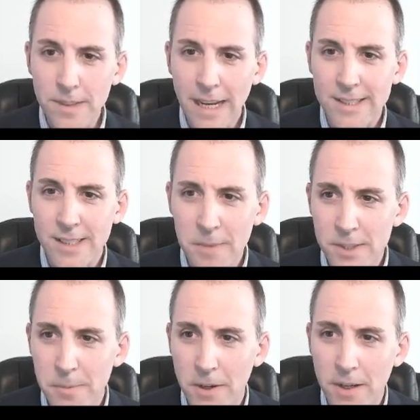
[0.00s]
had some
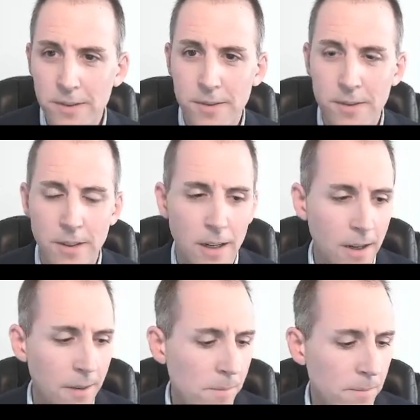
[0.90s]
experience,
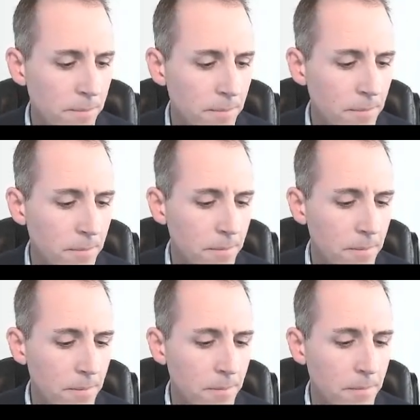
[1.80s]

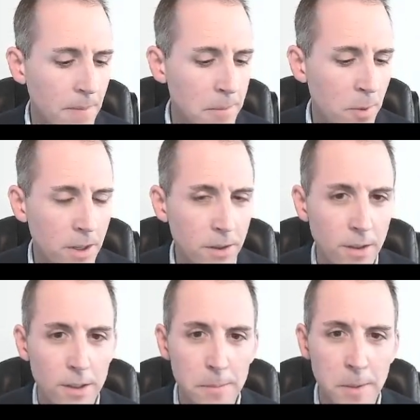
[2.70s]
maybe want to
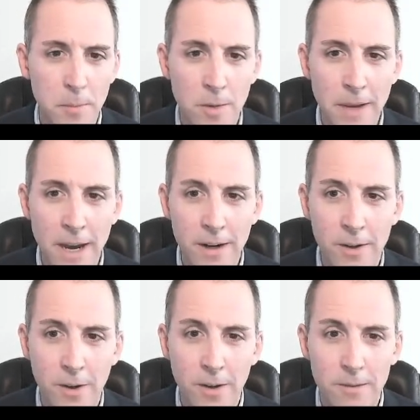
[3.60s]
learn a little bit more about it,
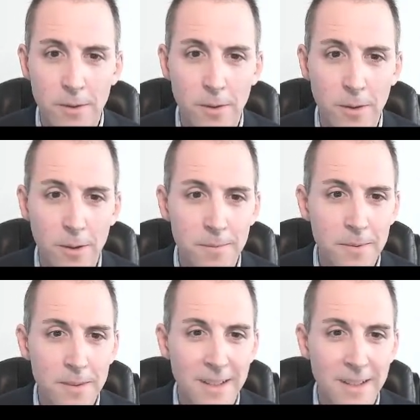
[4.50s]
or